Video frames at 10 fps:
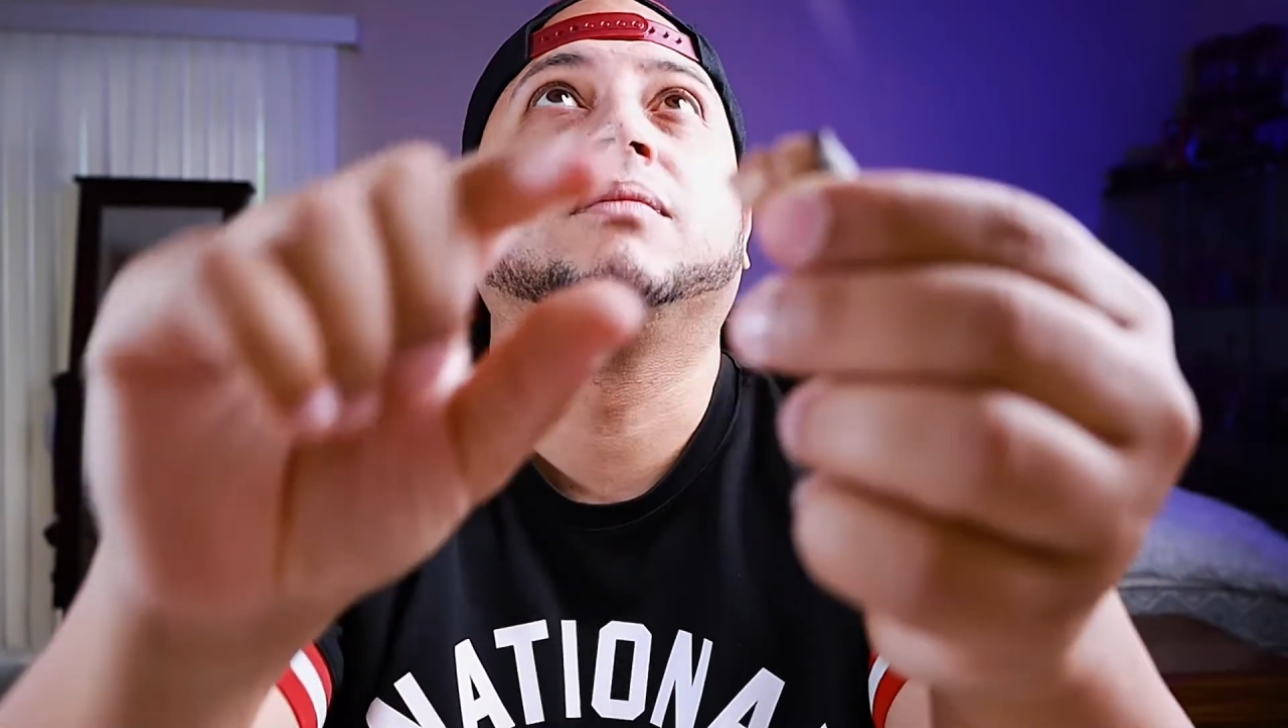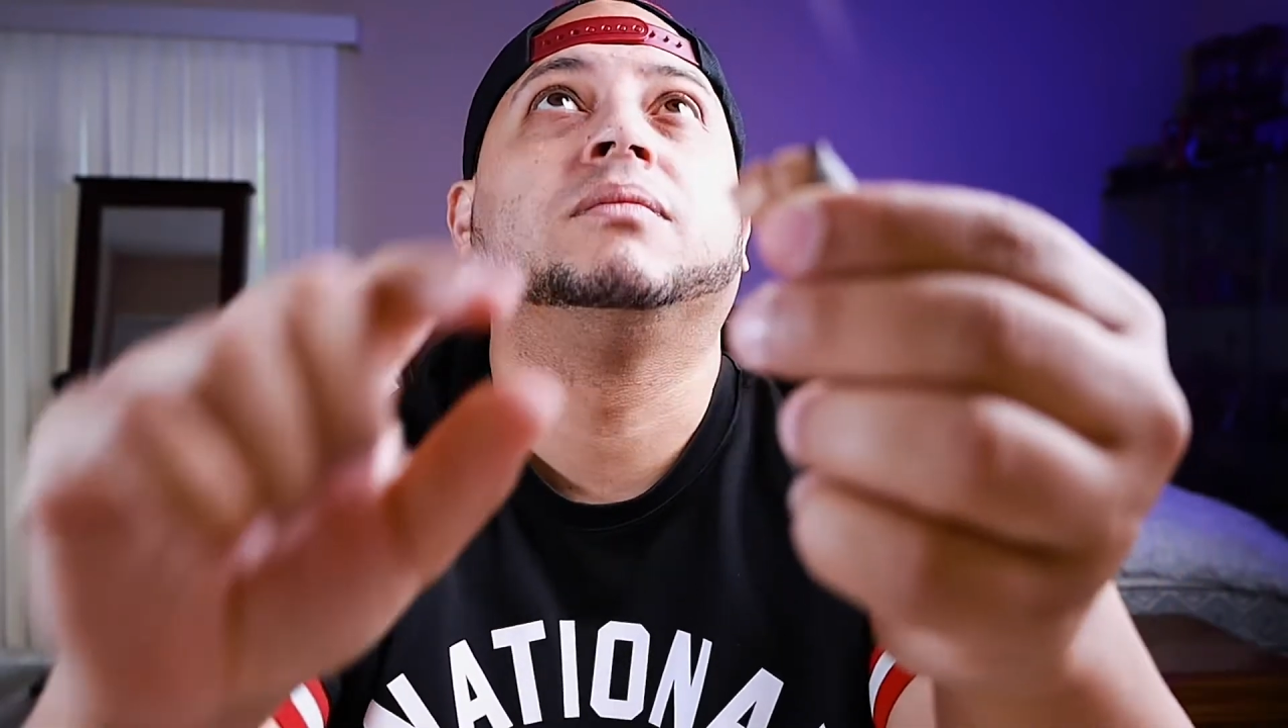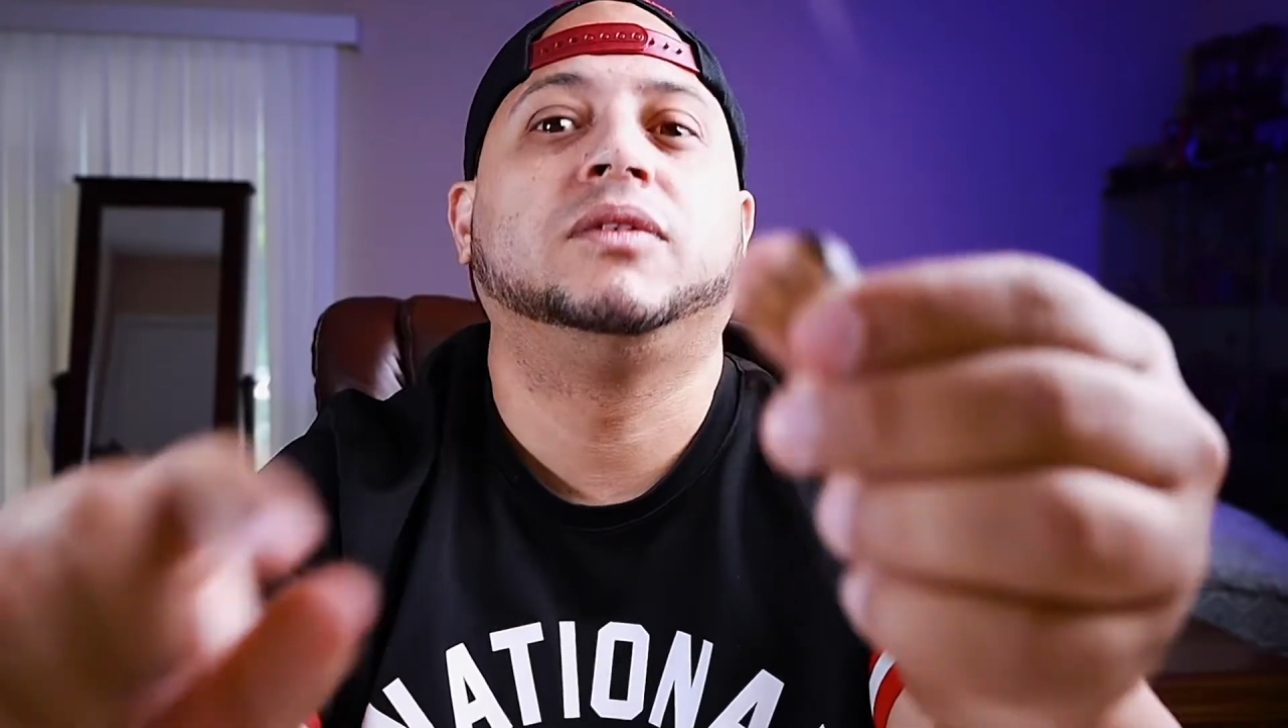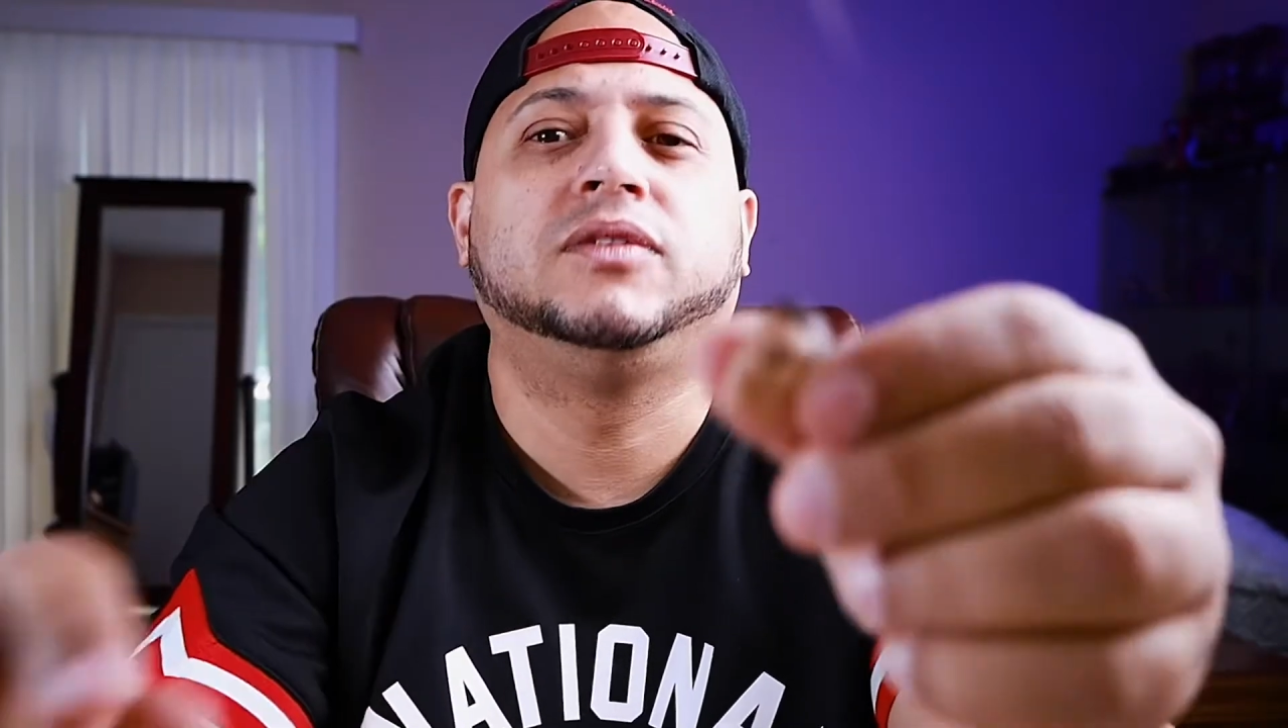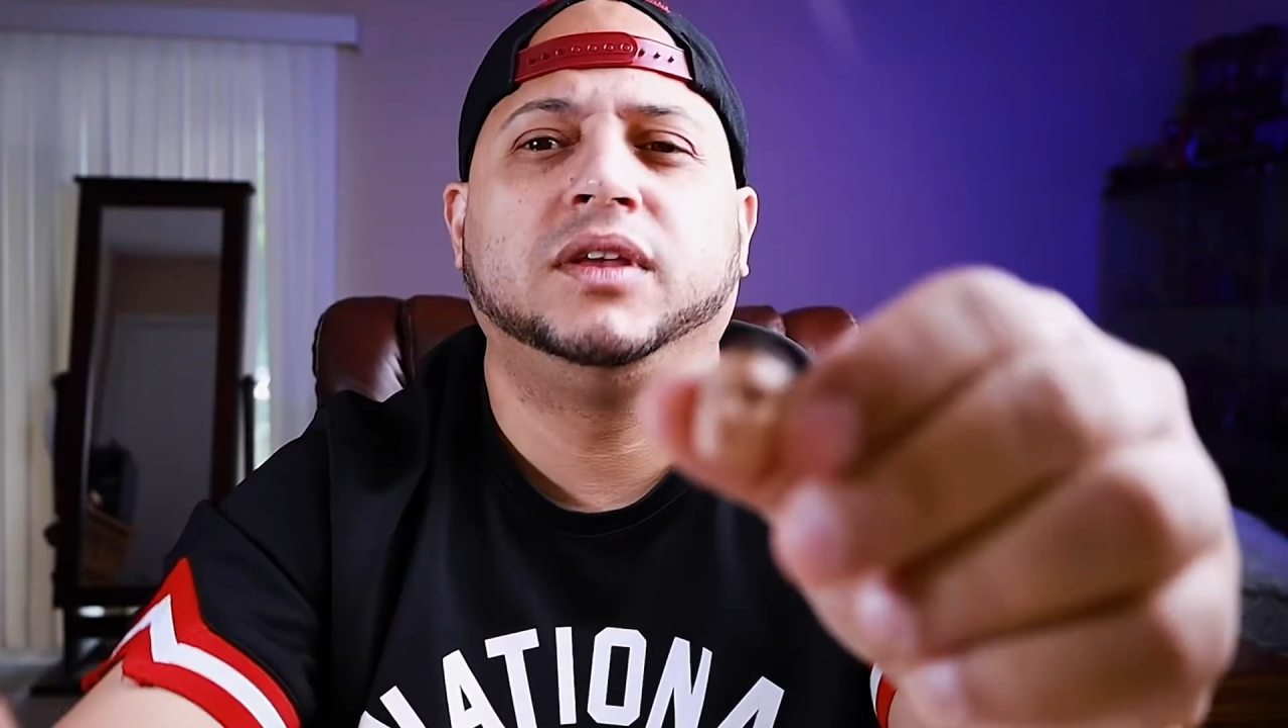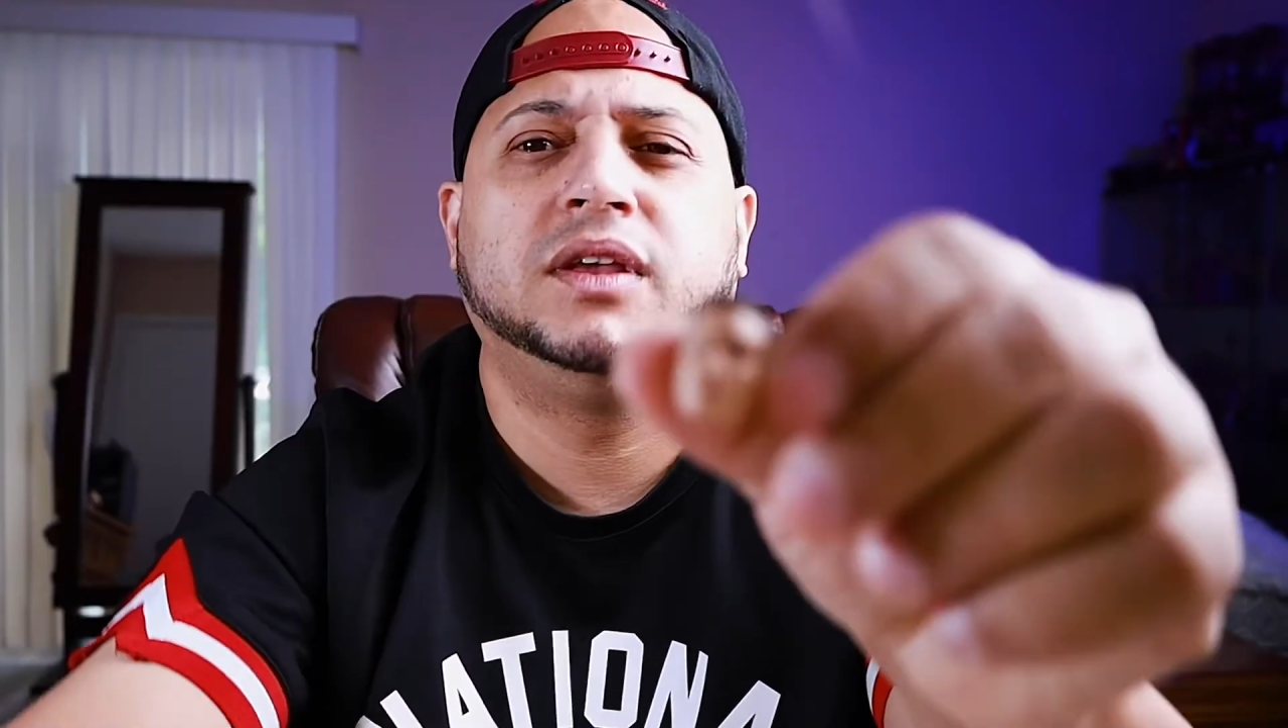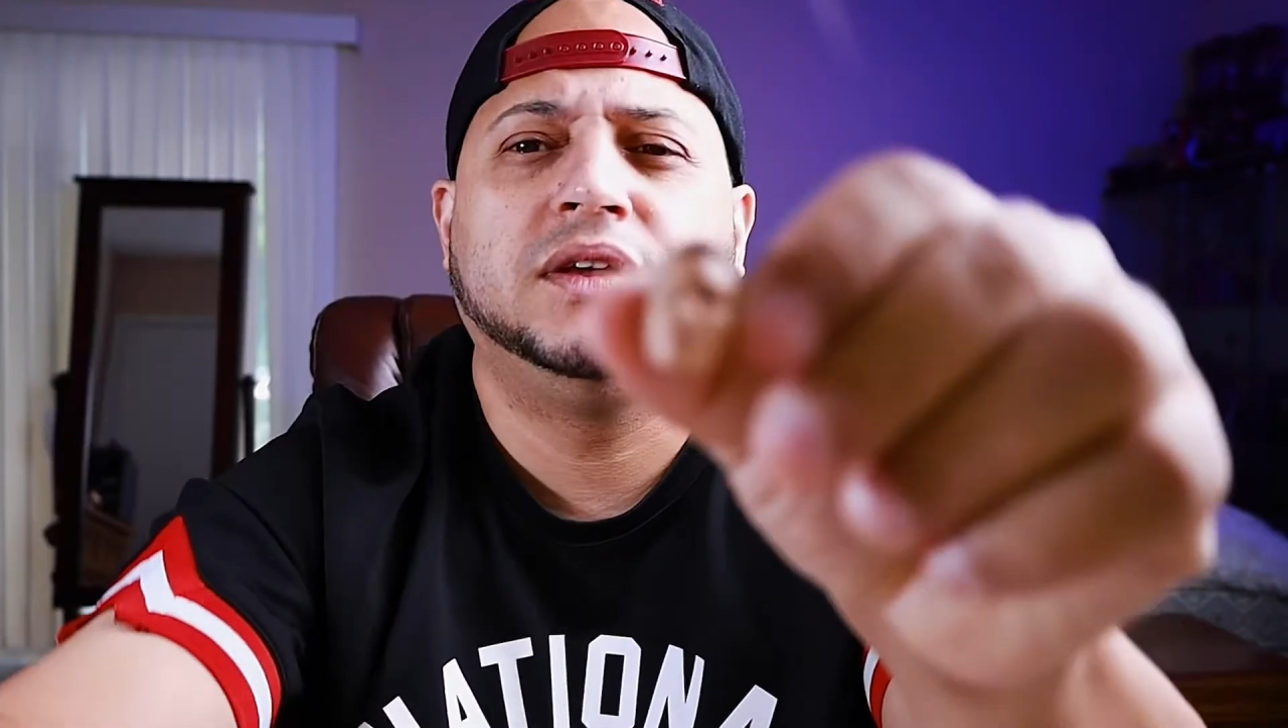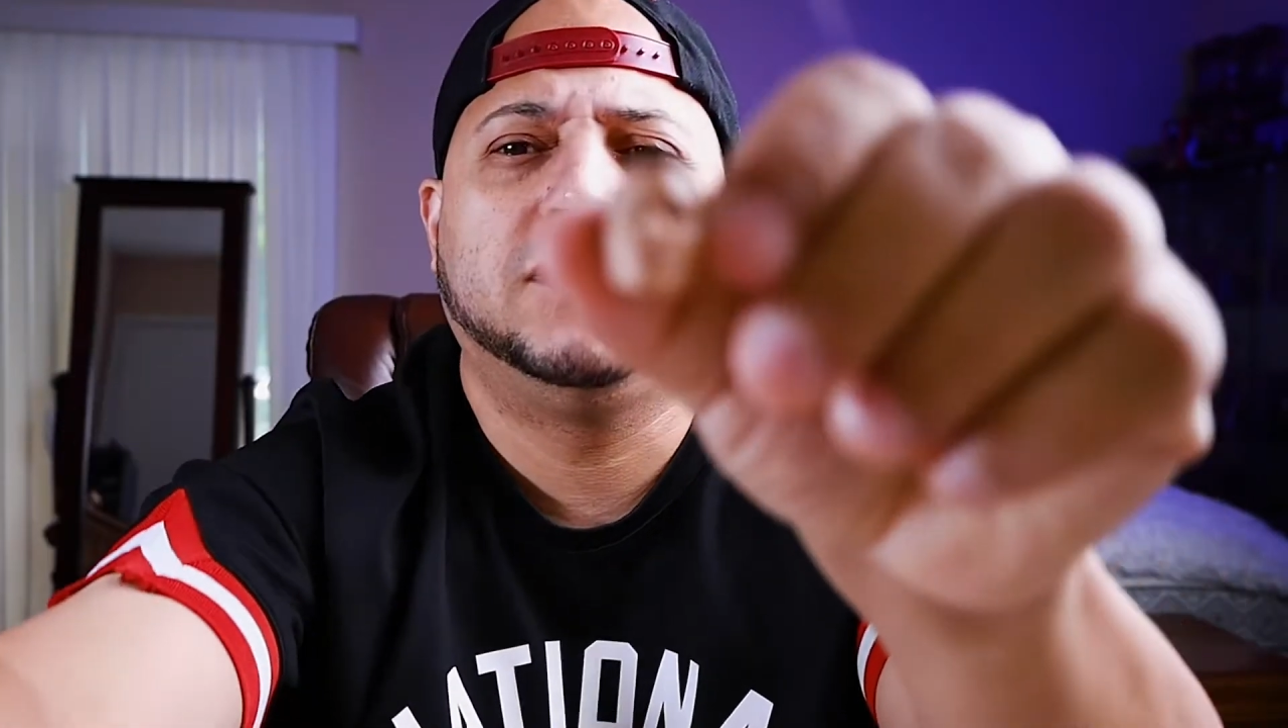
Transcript: Let me see